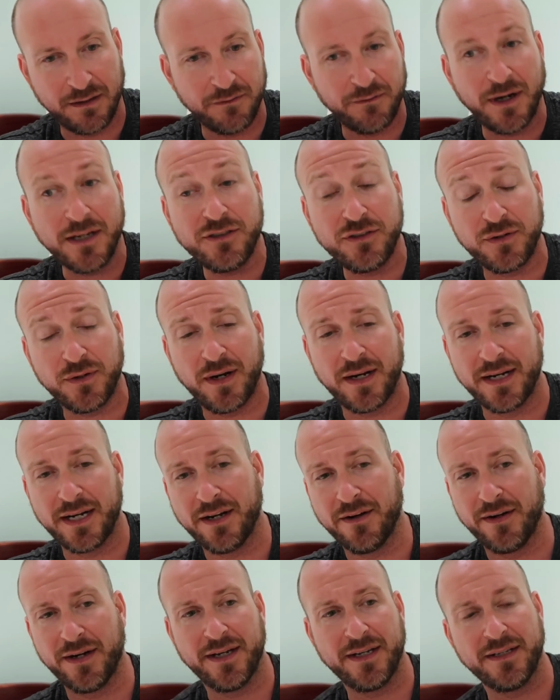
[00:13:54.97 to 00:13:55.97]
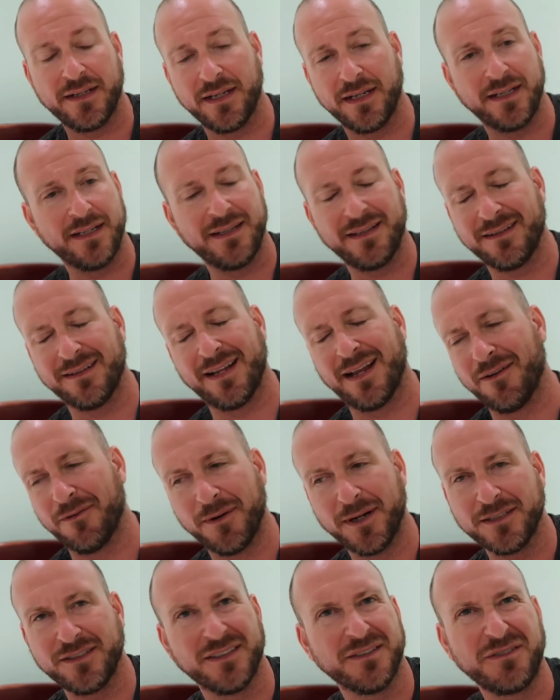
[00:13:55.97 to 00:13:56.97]
restaurant area, and not
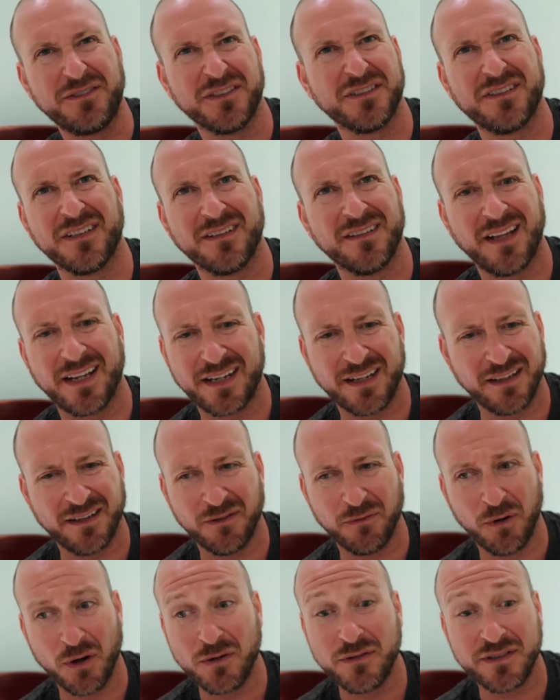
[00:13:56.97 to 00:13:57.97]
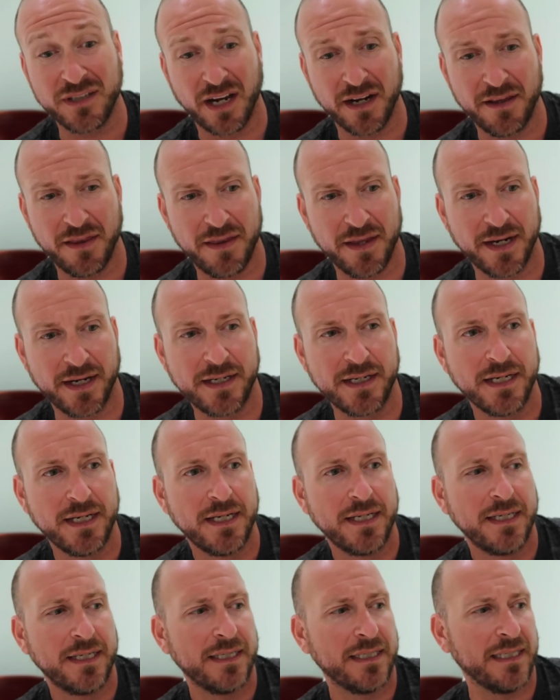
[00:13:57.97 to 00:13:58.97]
restaurant, it was just like a little roadside thing.
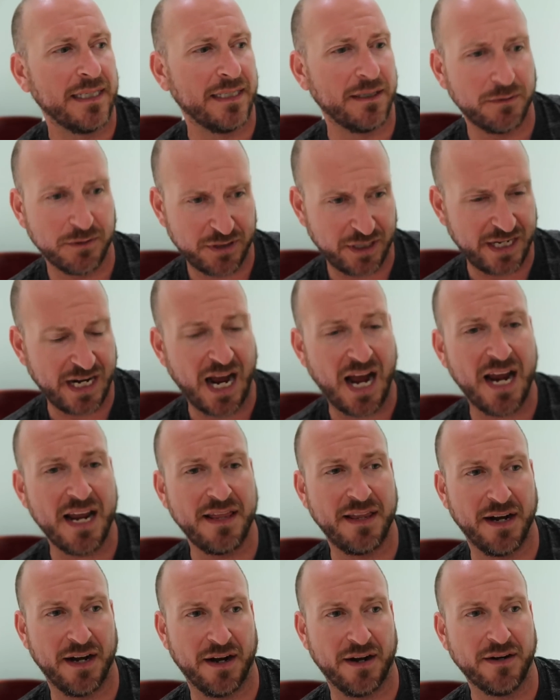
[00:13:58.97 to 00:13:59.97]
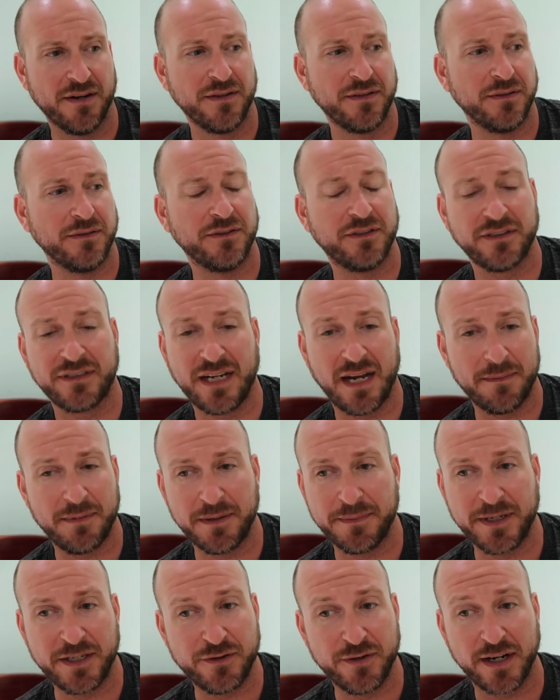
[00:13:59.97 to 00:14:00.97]
And there was a guy there who just
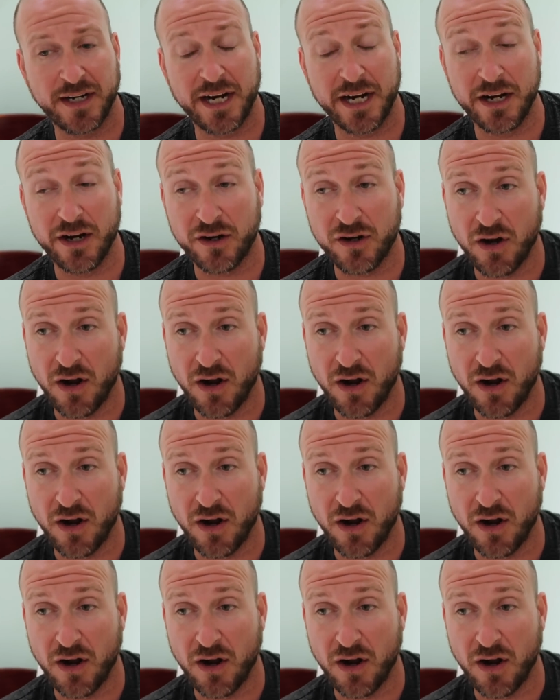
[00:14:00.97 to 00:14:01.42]
happened to be drinking a